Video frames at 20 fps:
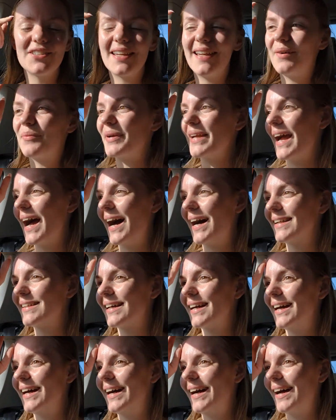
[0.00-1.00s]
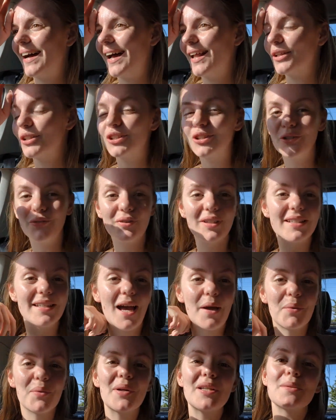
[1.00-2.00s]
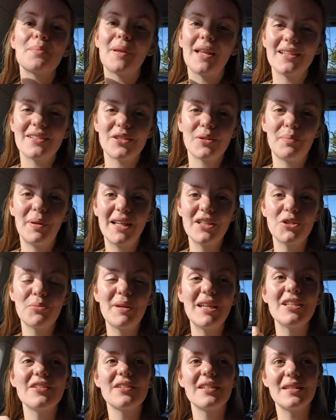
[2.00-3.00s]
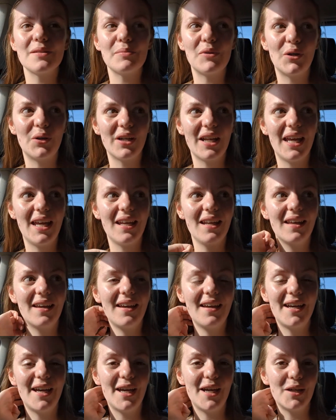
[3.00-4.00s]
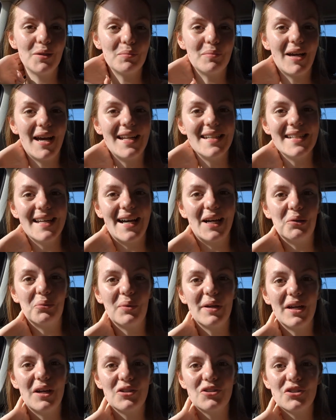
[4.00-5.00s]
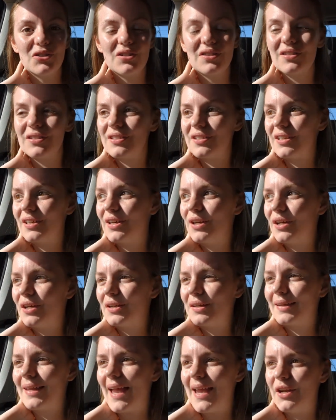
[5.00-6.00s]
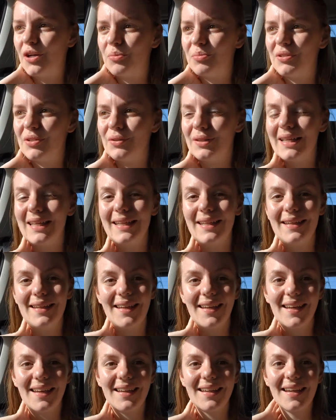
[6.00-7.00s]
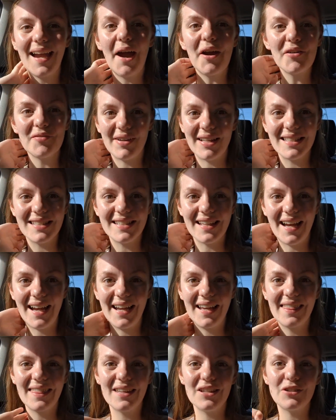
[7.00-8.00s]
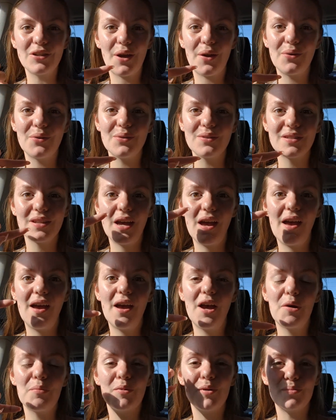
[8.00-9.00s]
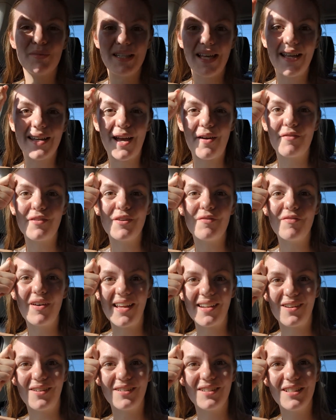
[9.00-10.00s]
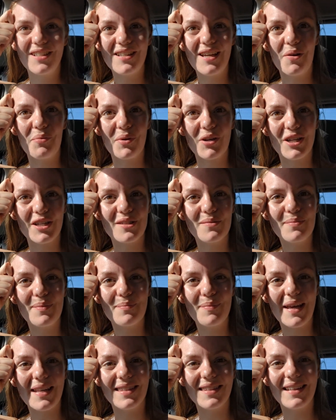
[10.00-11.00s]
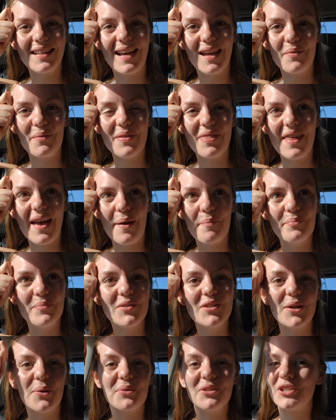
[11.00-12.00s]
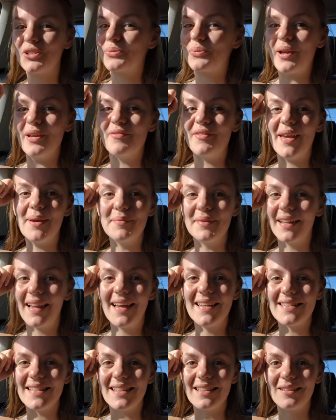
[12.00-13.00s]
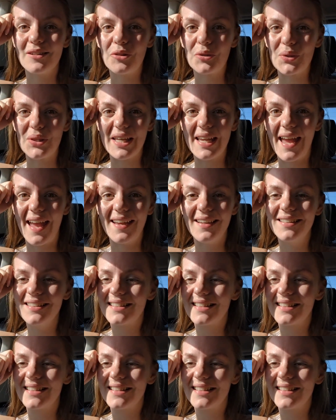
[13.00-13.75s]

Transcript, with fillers: It, we had a lovely time. We went to Pleasure, Pleasure Beach this morning um, and now we are just getting up to the caravan site that Joe's mum and dad have a van on and we're going to spend the night with them. So we're just waiting for him to let us in through the gate.